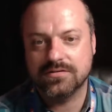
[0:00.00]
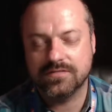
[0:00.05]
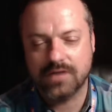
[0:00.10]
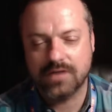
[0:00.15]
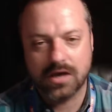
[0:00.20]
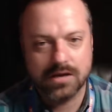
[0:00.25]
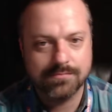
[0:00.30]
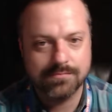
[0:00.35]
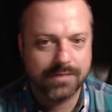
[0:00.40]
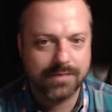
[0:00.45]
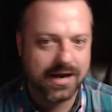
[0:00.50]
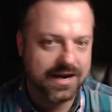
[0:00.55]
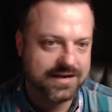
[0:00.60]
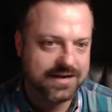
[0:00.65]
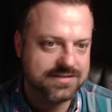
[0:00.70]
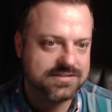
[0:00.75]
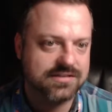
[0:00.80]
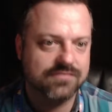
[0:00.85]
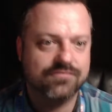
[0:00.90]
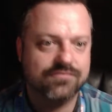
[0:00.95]
unbiased,
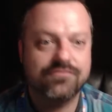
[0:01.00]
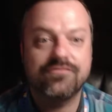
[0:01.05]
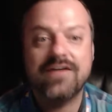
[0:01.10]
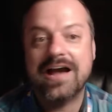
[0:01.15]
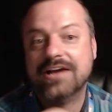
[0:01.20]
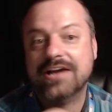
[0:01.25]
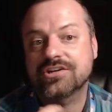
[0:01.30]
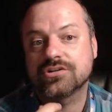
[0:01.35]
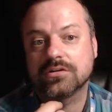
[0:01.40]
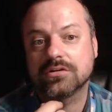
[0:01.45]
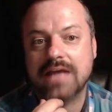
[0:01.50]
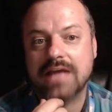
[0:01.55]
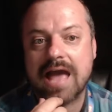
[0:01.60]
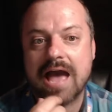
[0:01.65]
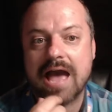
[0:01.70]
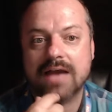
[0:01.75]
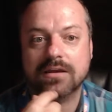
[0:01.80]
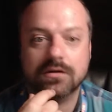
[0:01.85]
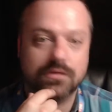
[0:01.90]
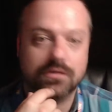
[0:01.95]
and factually
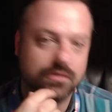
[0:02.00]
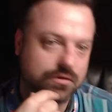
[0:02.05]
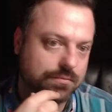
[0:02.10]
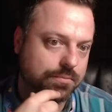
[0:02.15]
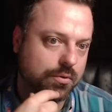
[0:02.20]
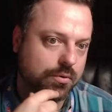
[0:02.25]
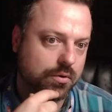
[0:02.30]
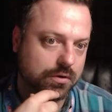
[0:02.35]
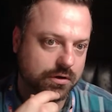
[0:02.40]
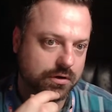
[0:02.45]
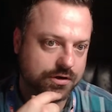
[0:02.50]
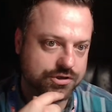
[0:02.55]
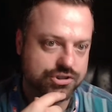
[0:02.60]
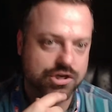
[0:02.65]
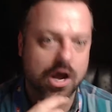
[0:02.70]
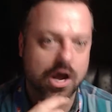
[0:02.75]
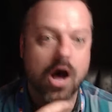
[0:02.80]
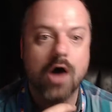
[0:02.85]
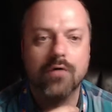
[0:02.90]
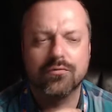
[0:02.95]
accurate
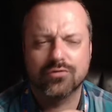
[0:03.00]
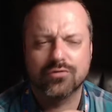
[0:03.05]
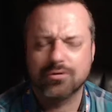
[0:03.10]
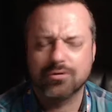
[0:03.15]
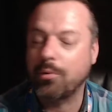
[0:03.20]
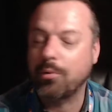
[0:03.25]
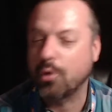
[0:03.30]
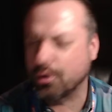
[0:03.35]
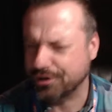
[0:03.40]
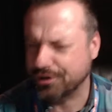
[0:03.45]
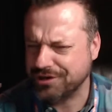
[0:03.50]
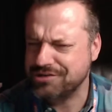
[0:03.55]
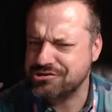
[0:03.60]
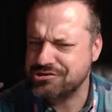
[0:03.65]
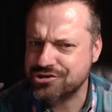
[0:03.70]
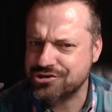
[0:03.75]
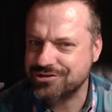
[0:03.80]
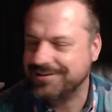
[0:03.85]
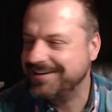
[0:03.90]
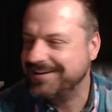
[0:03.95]
reportage
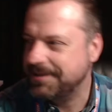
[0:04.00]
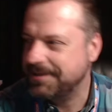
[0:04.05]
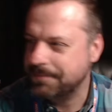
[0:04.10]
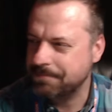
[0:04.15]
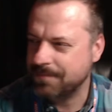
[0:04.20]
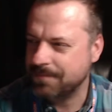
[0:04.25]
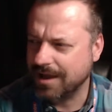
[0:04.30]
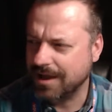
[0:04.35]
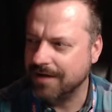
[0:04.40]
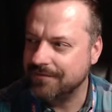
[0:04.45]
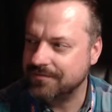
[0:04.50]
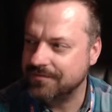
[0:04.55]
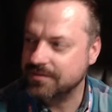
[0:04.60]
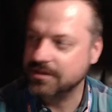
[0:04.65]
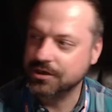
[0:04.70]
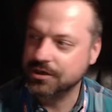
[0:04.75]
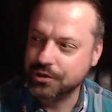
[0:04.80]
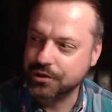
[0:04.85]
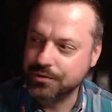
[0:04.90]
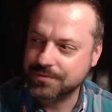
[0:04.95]
of the
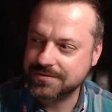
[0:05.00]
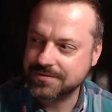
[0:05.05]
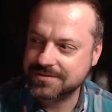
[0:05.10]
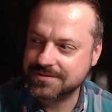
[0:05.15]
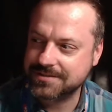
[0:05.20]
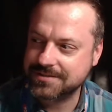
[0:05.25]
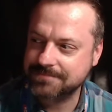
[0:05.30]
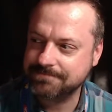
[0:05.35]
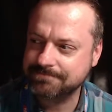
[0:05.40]
news.